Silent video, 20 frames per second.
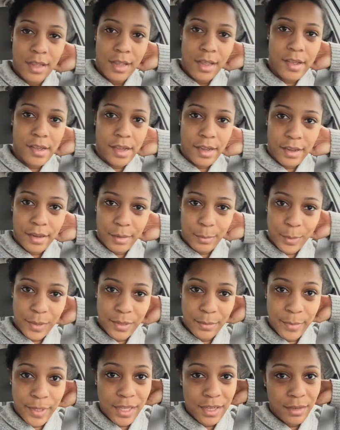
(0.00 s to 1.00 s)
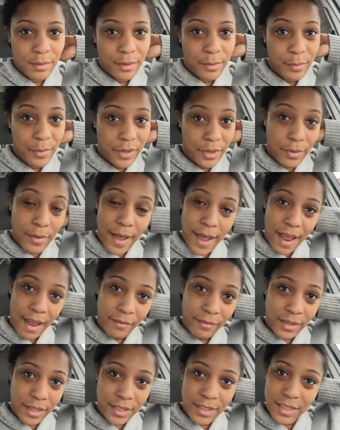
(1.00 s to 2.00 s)
Because um, me and Nabil have
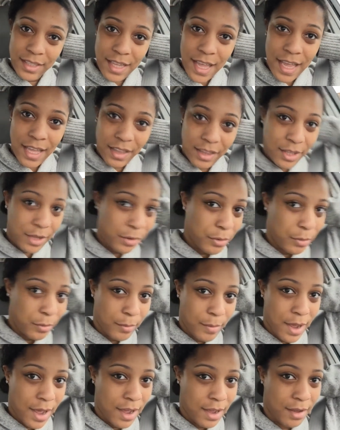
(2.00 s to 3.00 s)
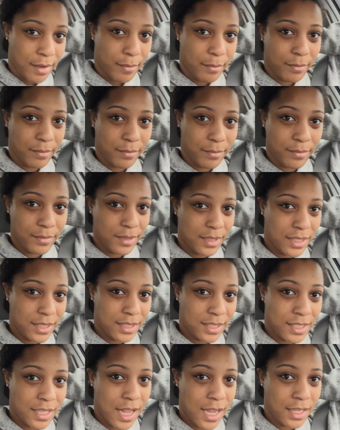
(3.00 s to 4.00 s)
a slight little, um,
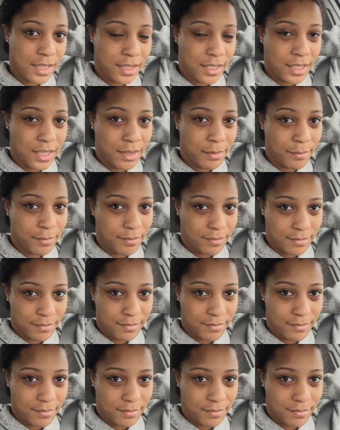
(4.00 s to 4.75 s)
slightly